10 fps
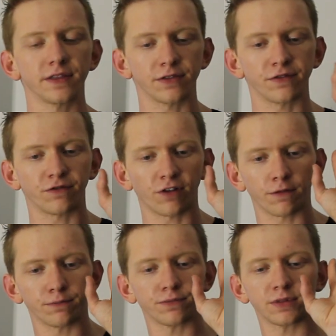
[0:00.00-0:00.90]

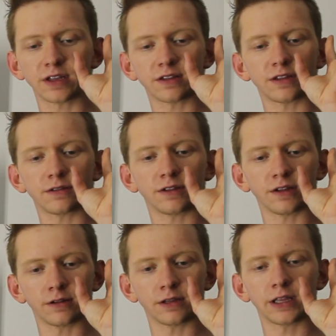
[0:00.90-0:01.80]
from
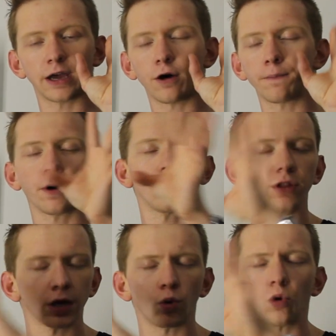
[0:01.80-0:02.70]
they
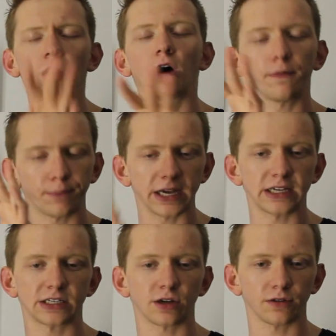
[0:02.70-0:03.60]
all are
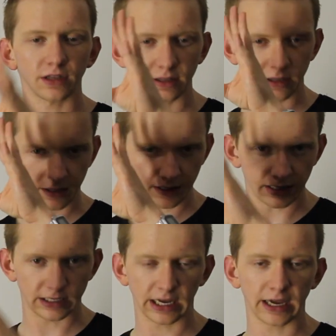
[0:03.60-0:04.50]
based on
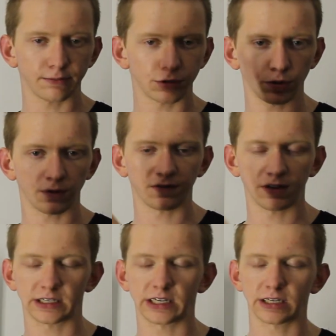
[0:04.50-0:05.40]
the same sort
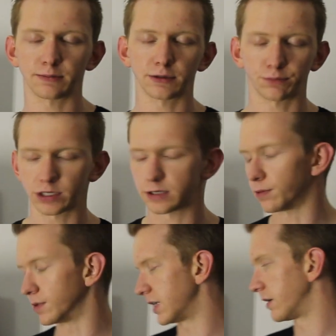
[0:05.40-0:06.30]
of systems and
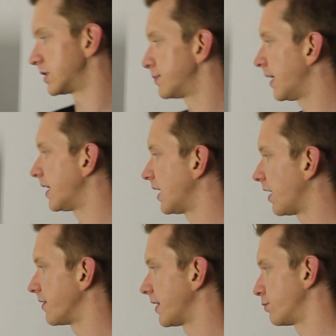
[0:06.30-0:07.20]
principles, and I'll explain
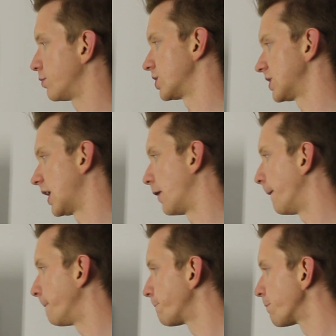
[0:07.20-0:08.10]
how that works
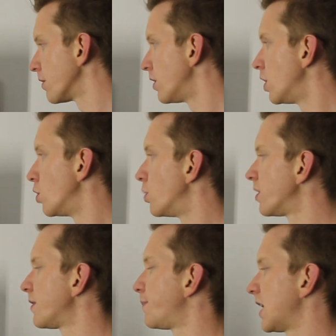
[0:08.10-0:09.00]
now.
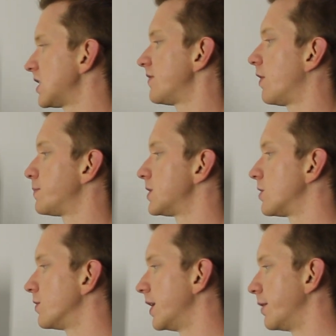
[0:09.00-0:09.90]
With the passive
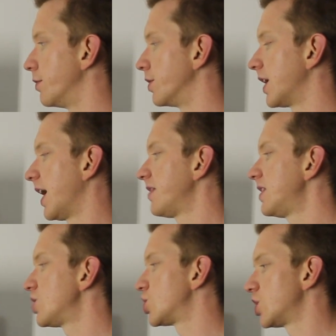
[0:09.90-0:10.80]
optical network, at
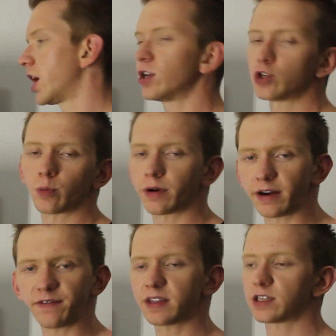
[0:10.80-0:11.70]
the exchange,
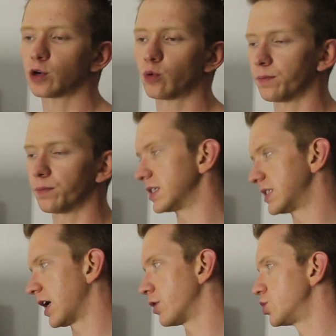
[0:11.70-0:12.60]
wherever this equipment
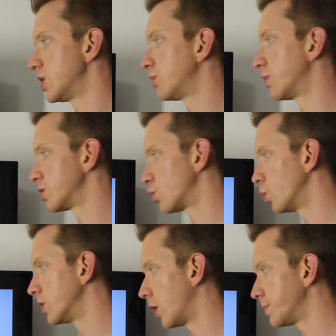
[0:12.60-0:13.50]
is housed, you get what is
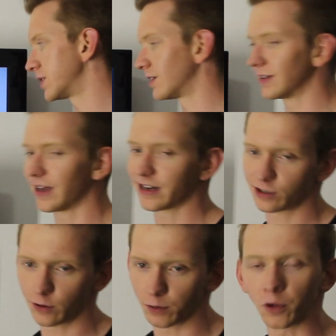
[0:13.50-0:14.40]
called an optical line
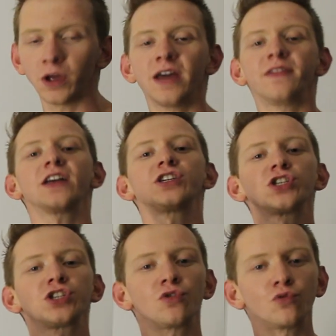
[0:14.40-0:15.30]
terminal. That's
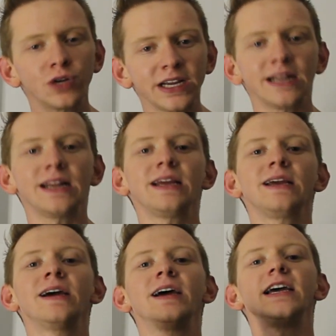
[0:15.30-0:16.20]
just a
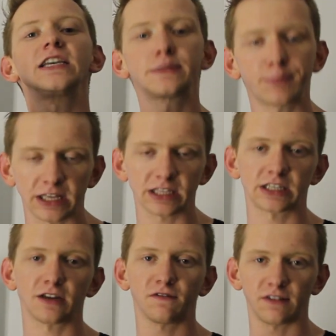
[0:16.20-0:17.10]
really
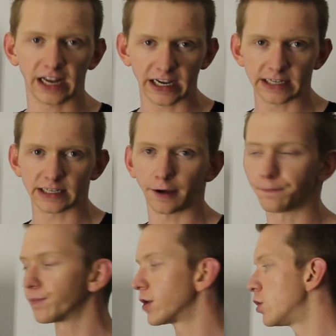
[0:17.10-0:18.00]
expensive
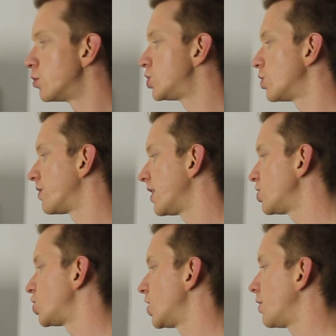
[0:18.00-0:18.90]
laser, which you're
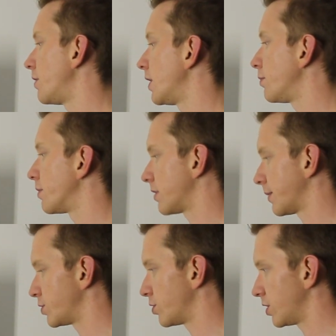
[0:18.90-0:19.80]
then sharing with
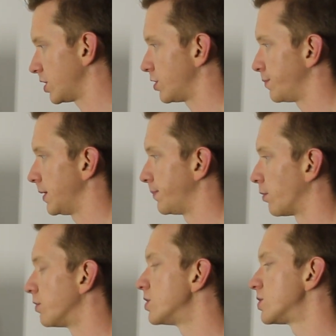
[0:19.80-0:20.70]
up to 32
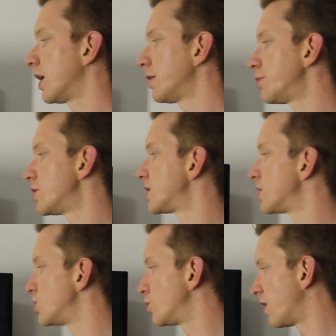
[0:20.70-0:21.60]
people. So how it
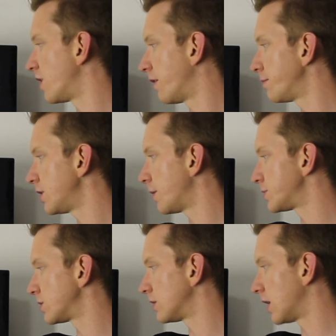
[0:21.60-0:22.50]
works is you go from the
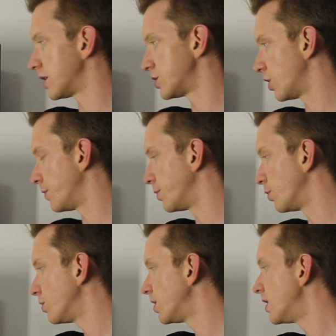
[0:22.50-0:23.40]
optical line
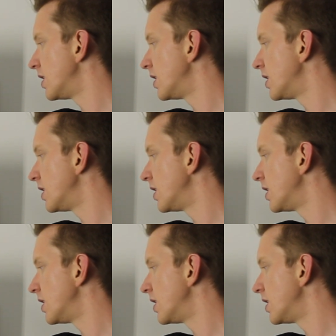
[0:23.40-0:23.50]
terminal,